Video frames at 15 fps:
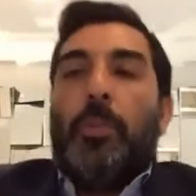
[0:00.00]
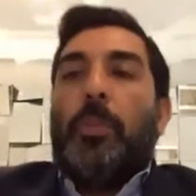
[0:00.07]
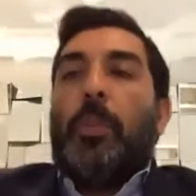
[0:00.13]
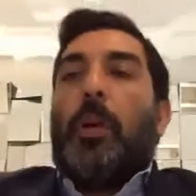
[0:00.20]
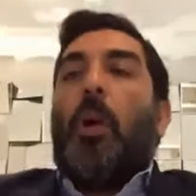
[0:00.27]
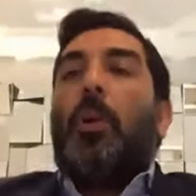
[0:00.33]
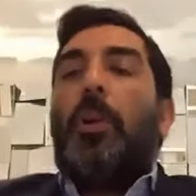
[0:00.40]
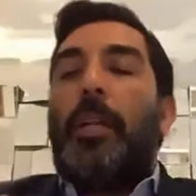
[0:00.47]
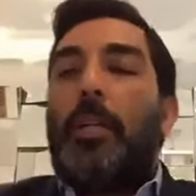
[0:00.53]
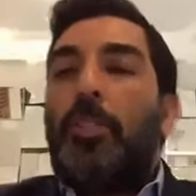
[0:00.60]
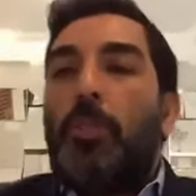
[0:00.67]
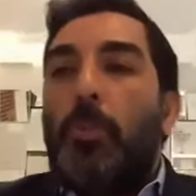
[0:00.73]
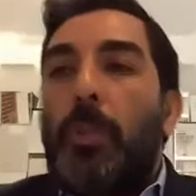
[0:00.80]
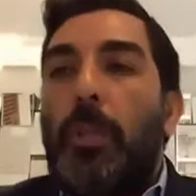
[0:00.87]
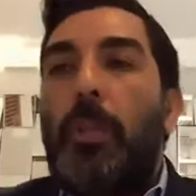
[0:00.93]
our
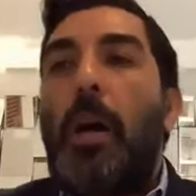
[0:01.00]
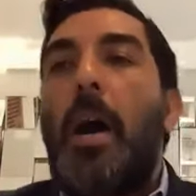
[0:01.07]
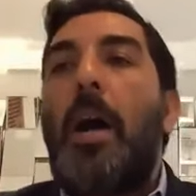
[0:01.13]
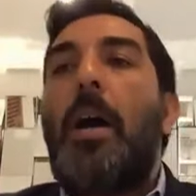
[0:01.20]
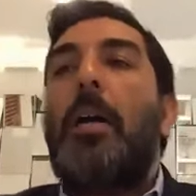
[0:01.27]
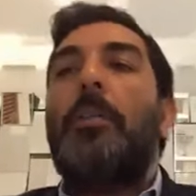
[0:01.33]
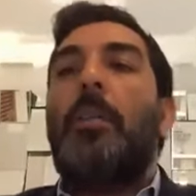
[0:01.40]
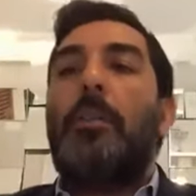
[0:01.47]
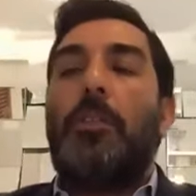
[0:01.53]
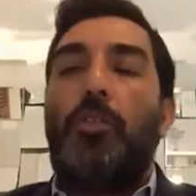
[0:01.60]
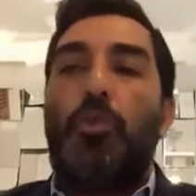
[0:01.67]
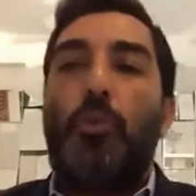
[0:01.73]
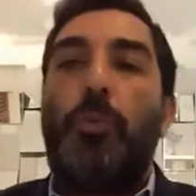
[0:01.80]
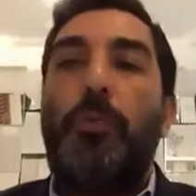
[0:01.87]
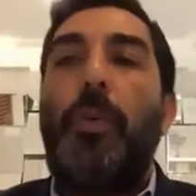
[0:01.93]
connection with God, our
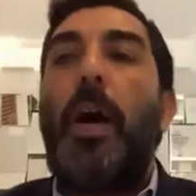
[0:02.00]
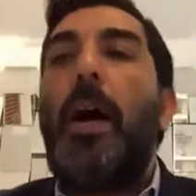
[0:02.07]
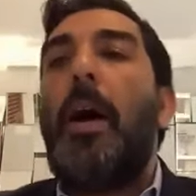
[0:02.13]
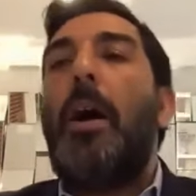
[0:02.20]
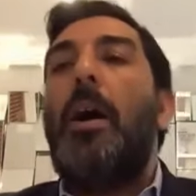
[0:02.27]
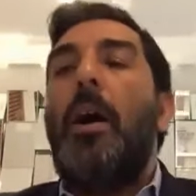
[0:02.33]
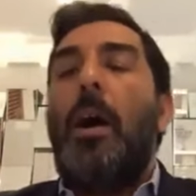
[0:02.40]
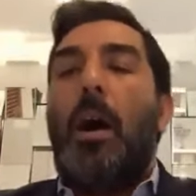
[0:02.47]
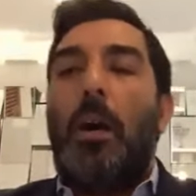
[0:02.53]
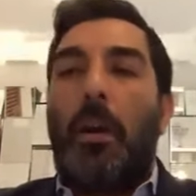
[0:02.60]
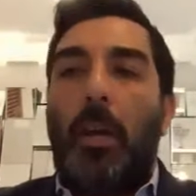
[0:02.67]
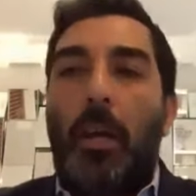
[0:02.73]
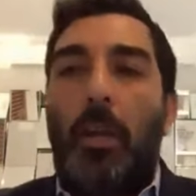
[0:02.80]
teshuvah, our